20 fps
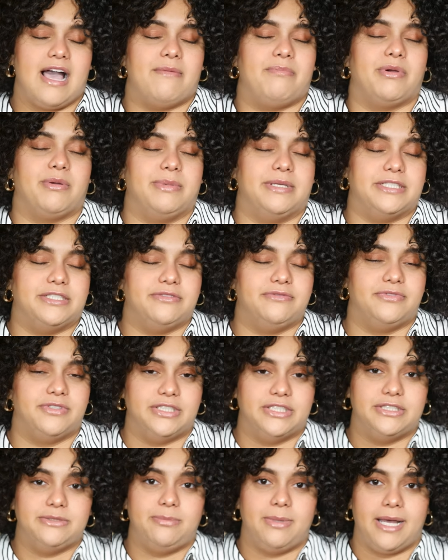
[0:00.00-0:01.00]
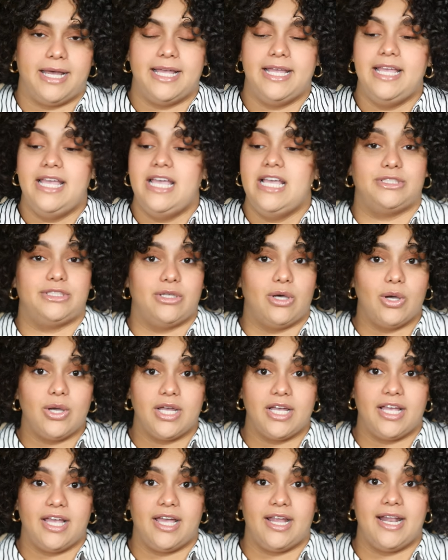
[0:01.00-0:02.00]
add permission first, but it was so
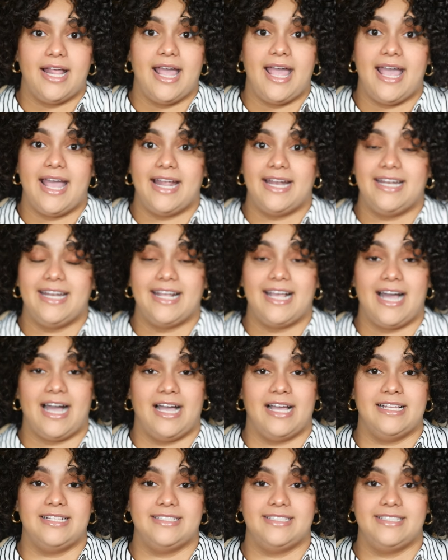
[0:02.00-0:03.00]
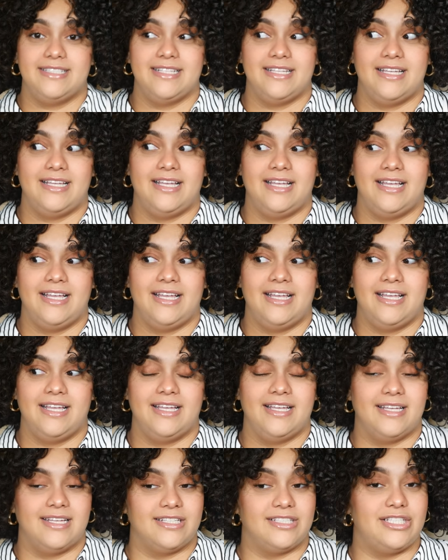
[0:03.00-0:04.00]
good. And guys,
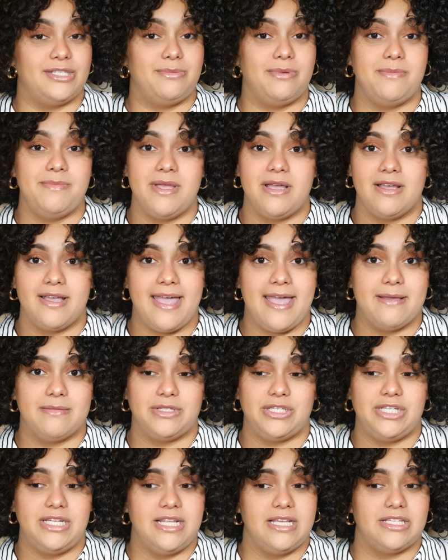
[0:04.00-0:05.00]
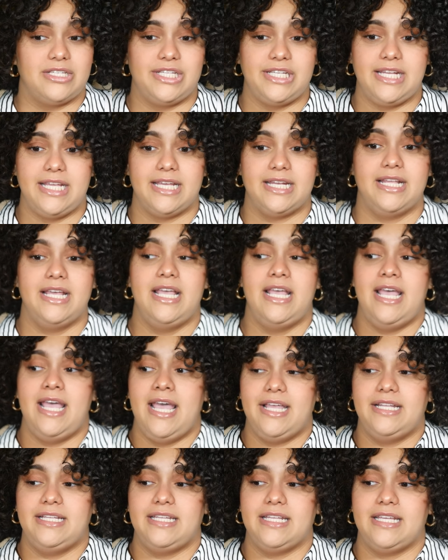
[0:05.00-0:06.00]
she put me on game. She did.
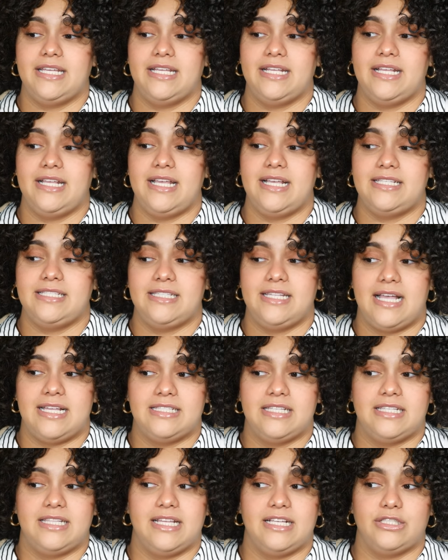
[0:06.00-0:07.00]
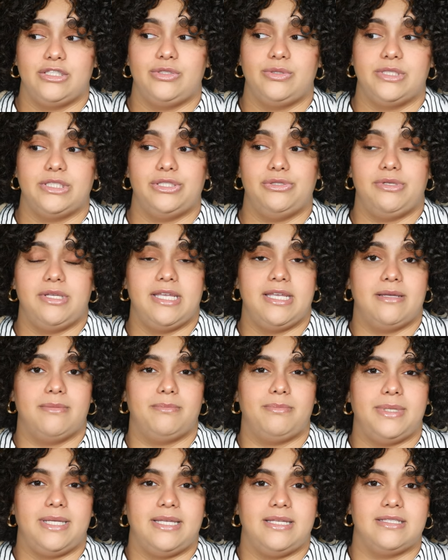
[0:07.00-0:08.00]
And it's, that's the thing too, is you
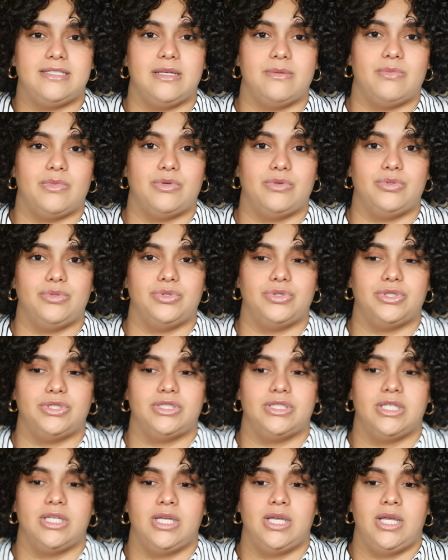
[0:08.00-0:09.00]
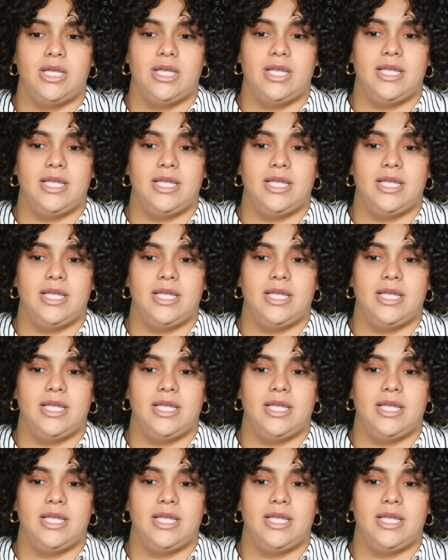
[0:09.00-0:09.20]
can't be someone who's